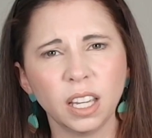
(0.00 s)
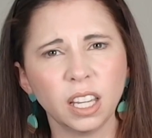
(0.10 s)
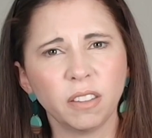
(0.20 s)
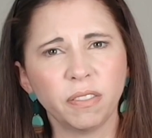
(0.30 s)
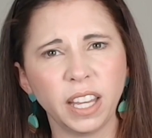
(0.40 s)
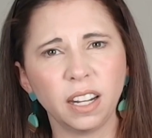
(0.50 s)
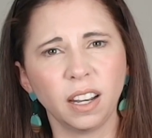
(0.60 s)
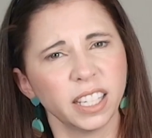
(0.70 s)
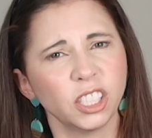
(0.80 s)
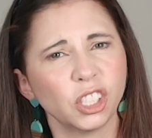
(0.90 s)
Think of it
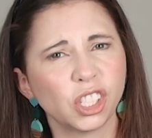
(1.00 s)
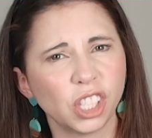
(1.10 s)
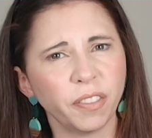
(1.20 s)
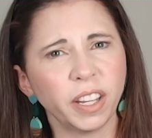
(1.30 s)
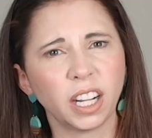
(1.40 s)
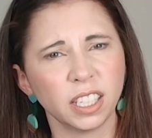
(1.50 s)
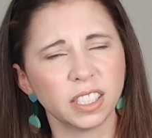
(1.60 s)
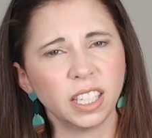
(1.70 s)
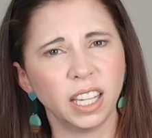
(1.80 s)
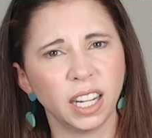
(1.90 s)
like shoving
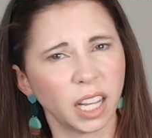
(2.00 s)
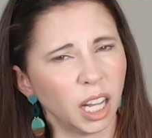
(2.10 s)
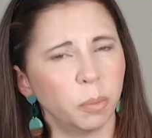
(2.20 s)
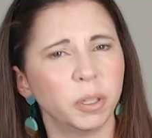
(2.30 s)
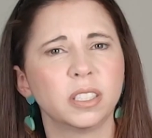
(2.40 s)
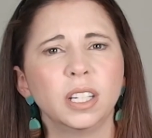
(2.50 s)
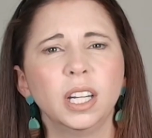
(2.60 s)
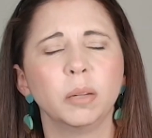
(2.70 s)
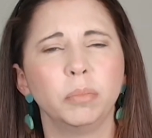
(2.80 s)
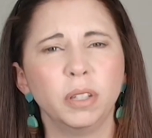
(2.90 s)
clutter in a cupboard
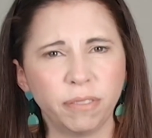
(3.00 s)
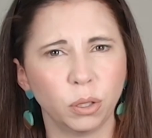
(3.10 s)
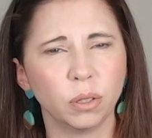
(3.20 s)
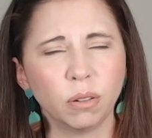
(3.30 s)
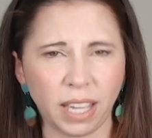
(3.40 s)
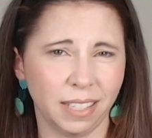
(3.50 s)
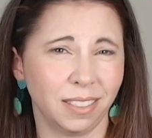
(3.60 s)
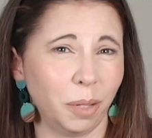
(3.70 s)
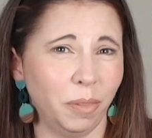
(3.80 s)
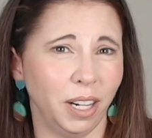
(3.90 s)
before your guests
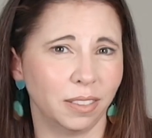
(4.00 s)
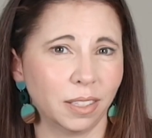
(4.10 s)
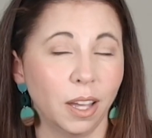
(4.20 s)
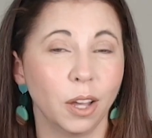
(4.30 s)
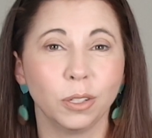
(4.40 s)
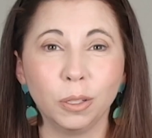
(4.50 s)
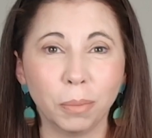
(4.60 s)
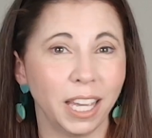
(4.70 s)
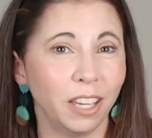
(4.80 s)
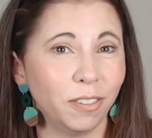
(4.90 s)
come round. You
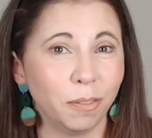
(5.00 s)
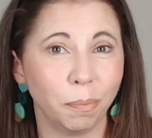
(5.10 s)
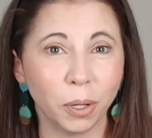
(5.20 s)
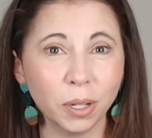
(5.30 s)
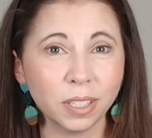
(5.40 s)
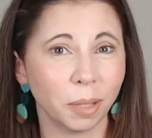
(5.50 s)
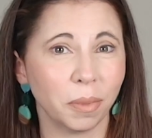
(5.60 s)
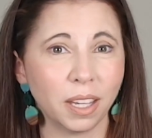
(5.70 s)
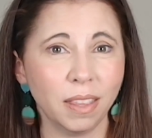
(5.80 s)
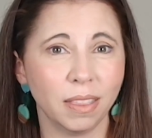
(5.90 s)
may even put
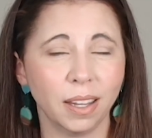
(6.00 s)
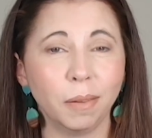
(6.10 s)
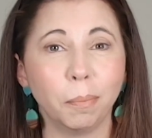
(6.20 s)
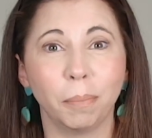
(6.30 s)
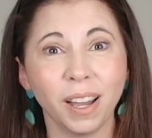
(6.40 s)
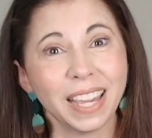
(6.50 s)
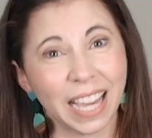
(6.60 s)
something in there by